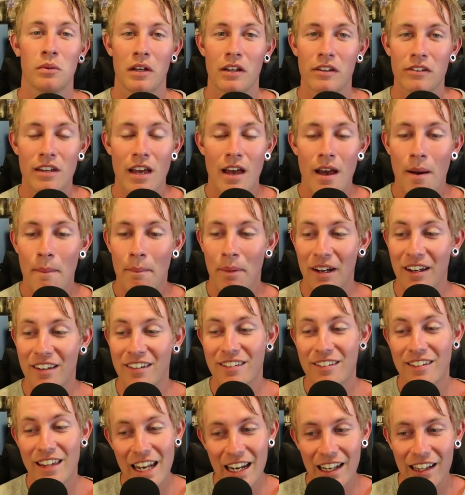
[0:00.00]
wheels, but
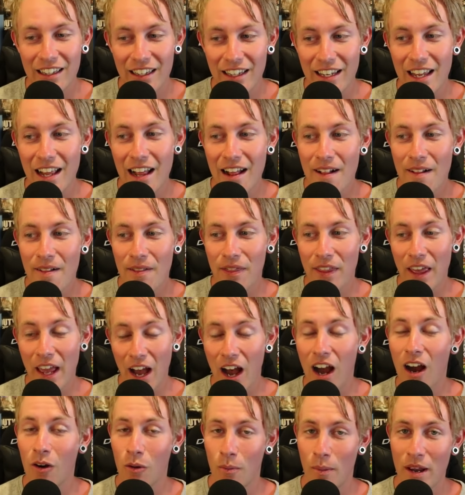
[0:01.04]
aesthetically they
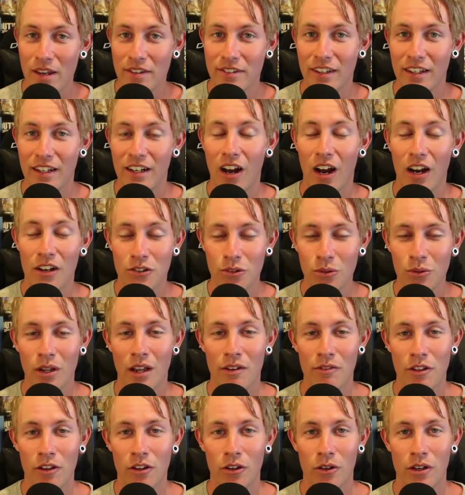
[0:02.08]
are amazing. I do
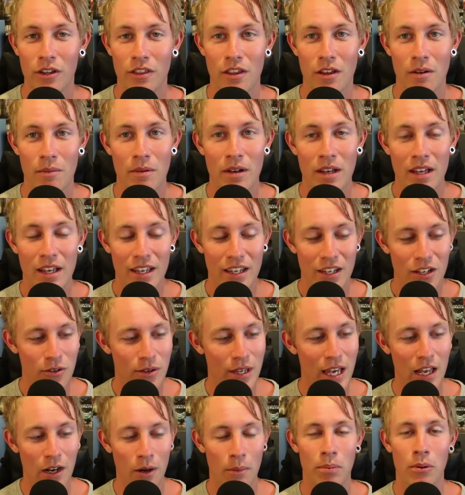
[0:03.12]
love the look of them. You
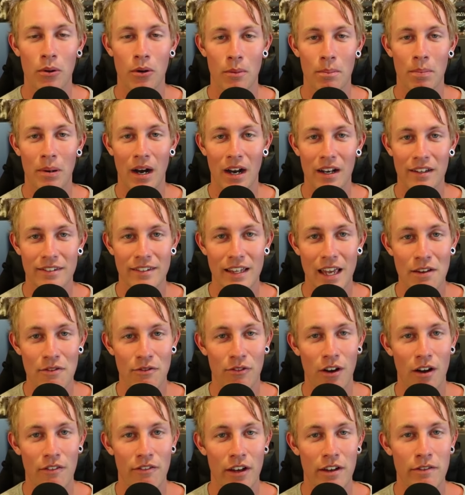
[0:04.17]
cannot put it past eight
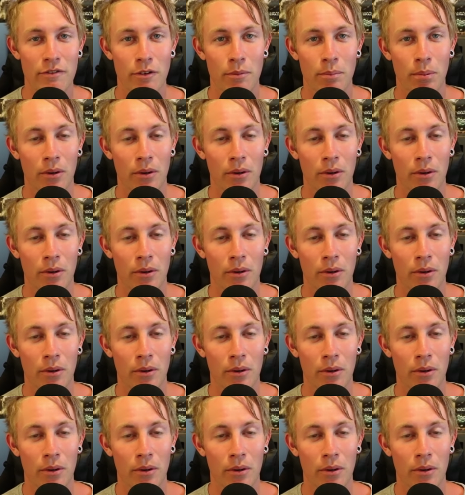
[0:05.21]
five eight for